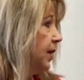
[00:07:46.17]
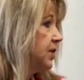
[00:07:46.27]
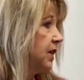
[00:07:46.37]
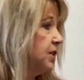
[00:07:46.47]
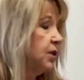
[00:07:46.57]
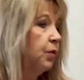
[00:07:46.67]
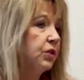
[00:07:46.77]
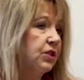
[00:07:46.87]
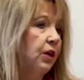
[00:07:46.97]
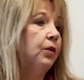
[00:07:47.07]
Stacy will
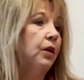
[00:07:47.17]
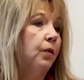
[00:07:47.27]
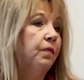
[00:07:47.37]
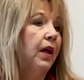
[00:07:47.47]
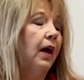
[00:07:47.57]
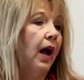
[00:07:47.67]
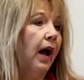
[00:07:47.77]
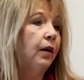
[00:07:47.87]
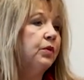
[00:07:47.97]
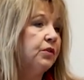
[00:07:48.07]
tell you,
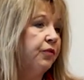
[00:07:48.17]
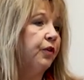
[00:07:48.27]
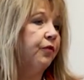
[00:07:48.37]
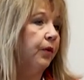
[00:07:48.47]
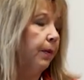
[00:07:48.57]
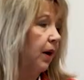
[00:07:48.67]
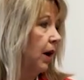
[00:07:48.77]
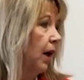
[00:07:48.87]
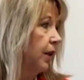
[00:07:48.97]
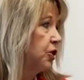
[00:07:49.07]
I was fearful about
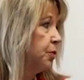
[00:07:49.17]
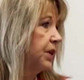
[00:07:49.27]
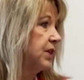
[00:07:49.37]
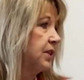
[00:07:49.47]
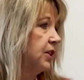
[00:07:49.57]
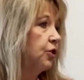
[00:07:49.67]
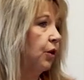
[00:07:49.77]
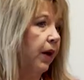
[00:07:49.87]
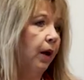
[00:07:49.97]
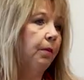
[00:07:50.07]
college because I didn't
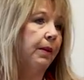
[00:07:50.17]
know how